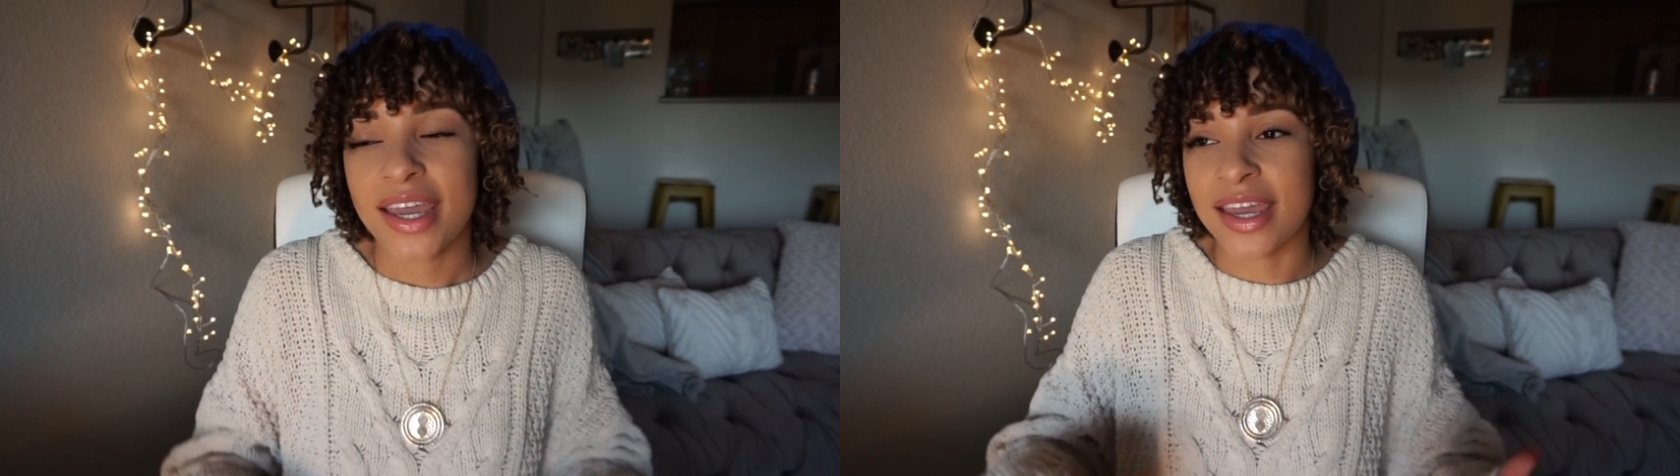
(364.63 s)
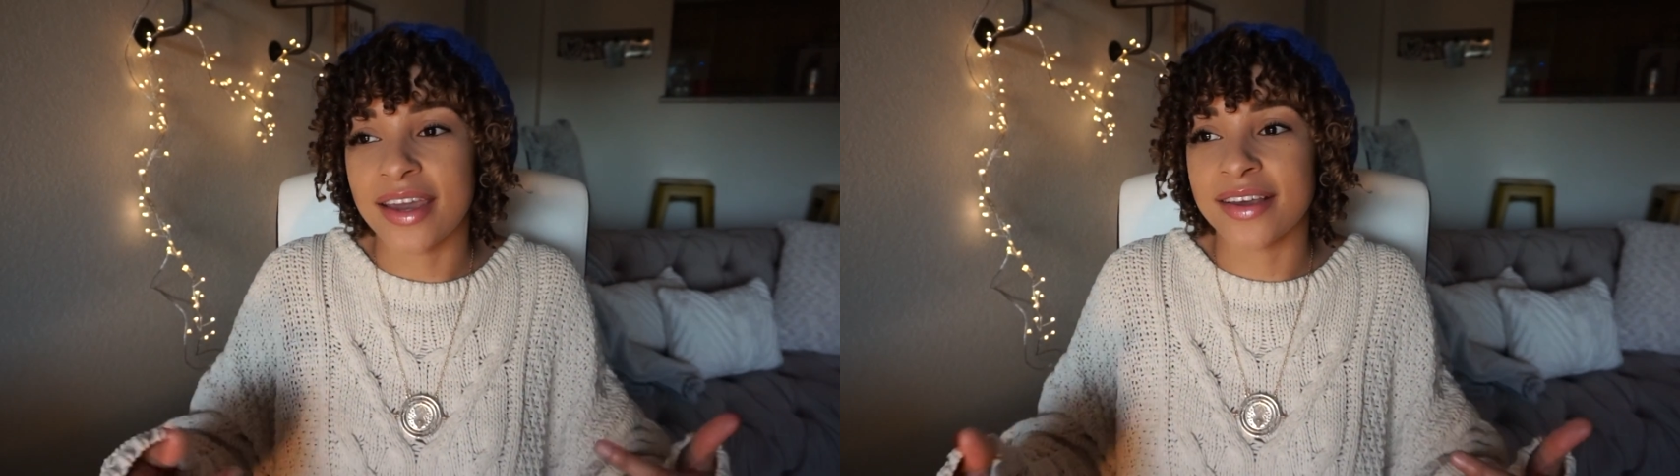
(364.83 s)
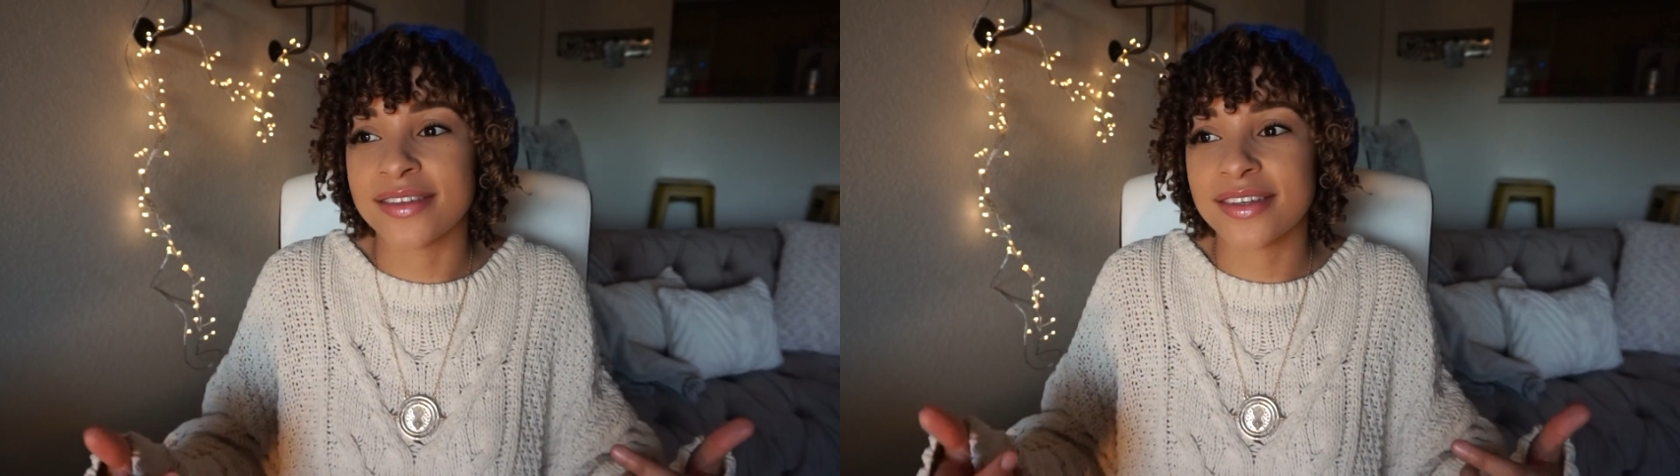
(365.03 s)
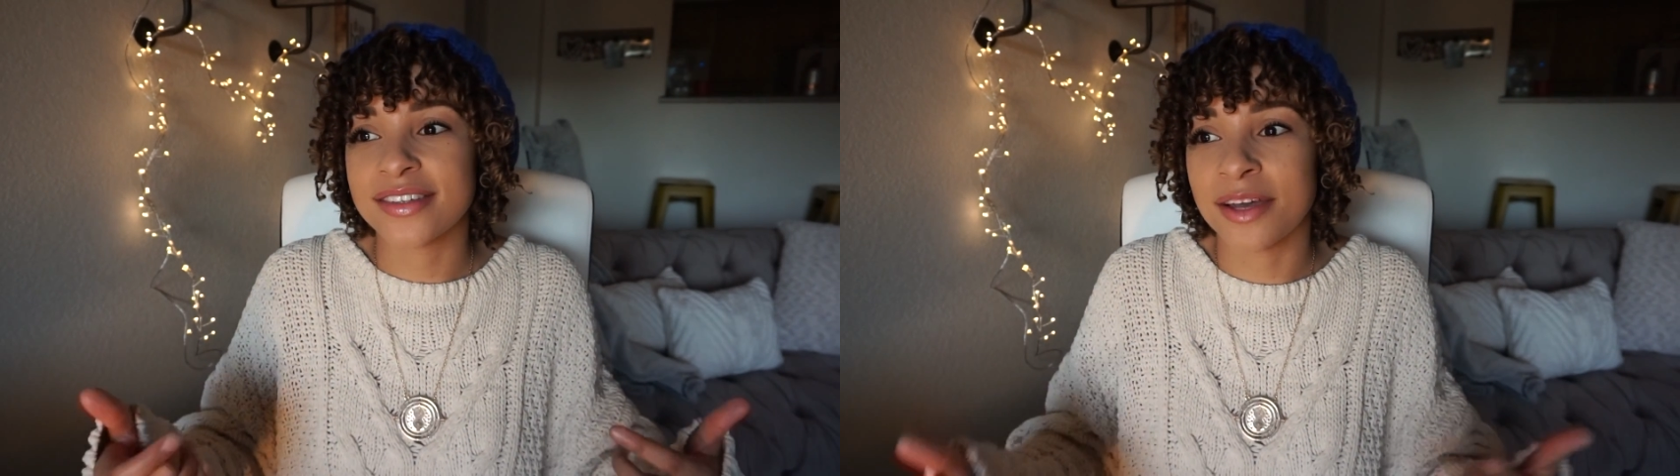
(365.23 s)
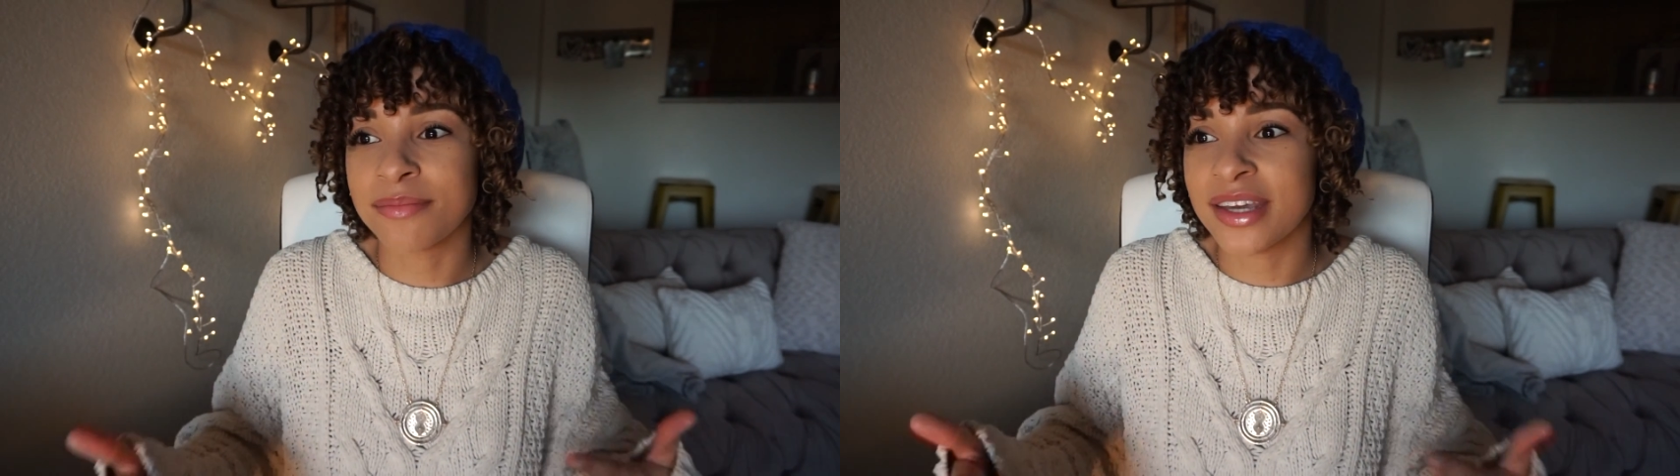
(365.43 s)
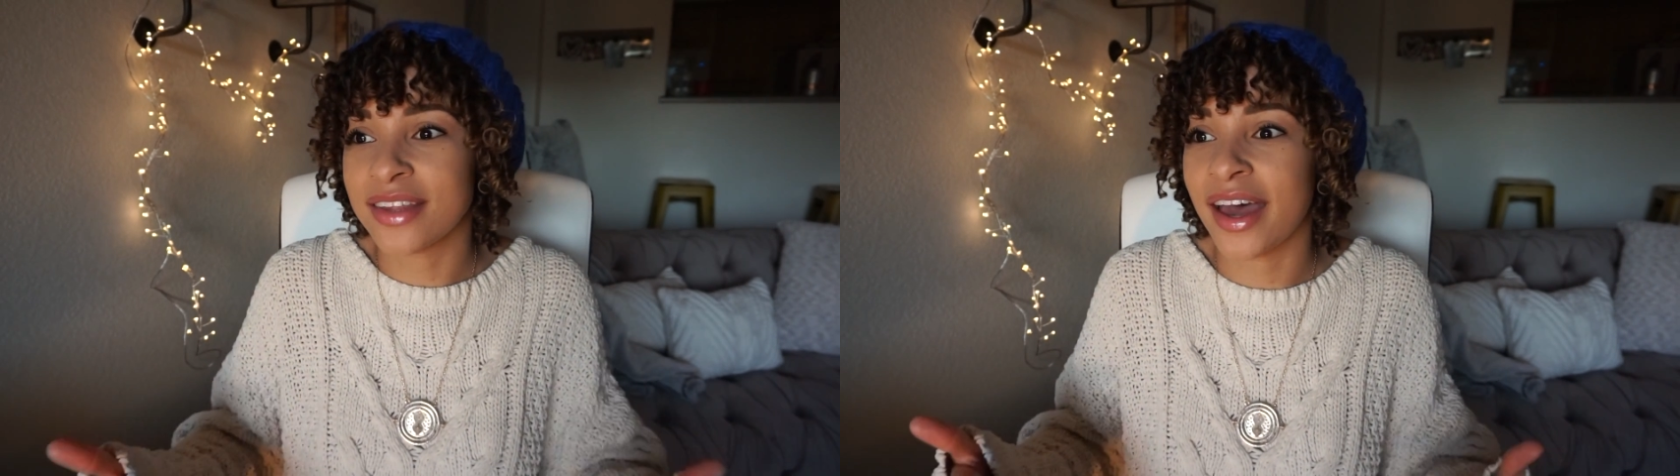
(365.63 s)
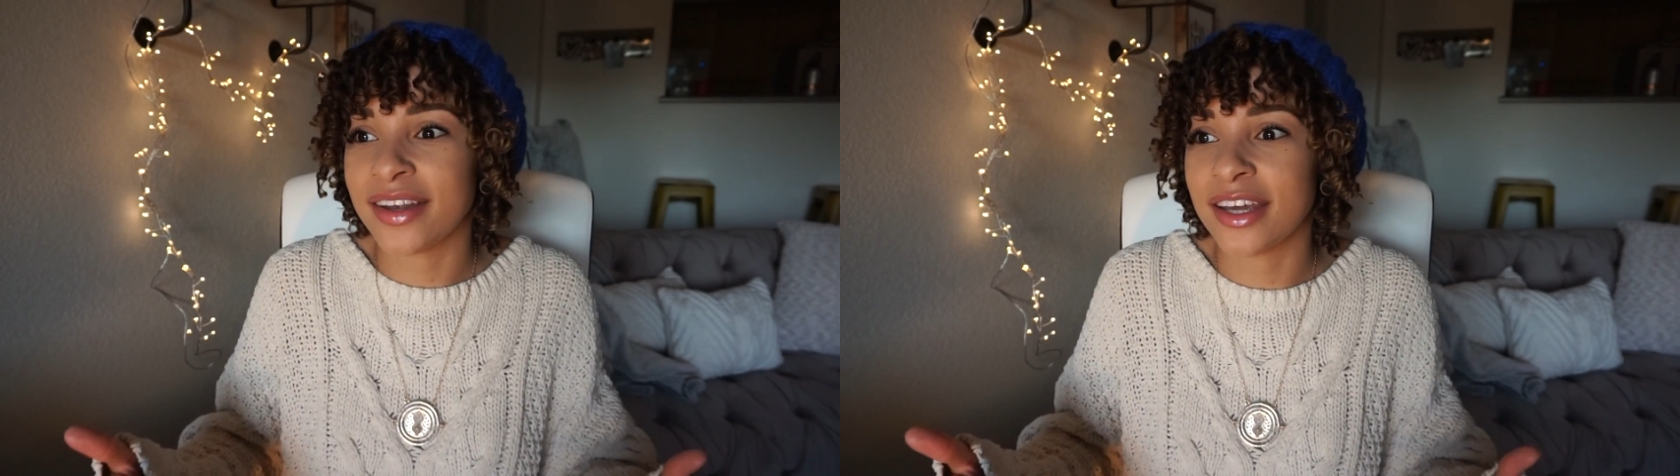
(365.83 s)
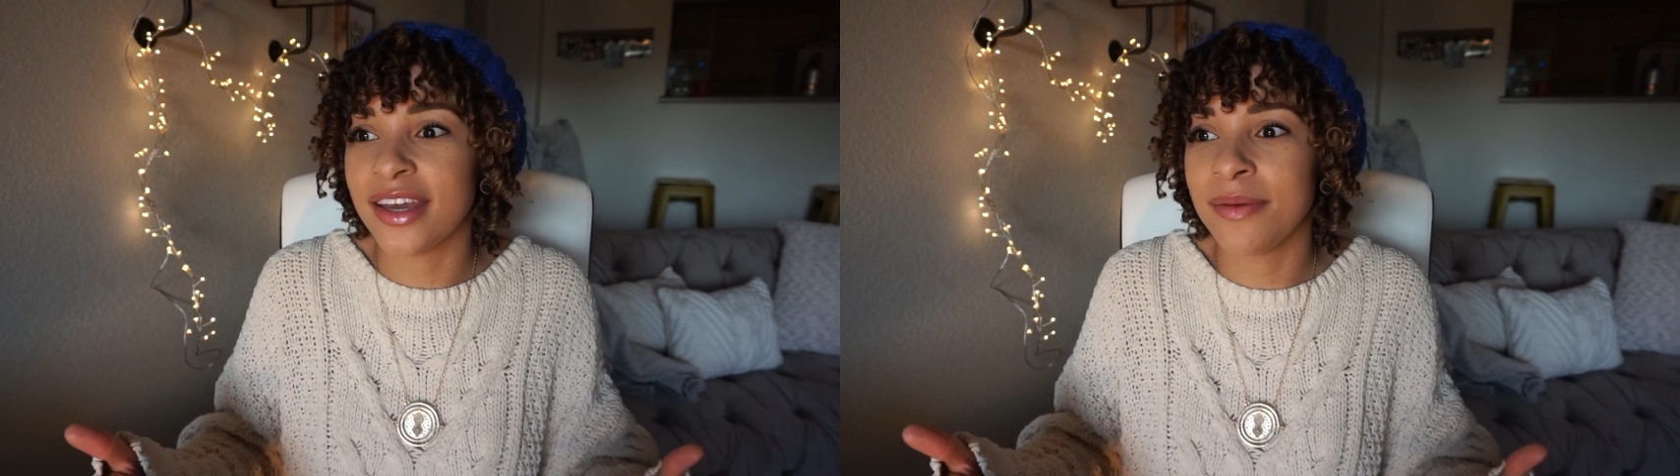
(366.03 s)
is something that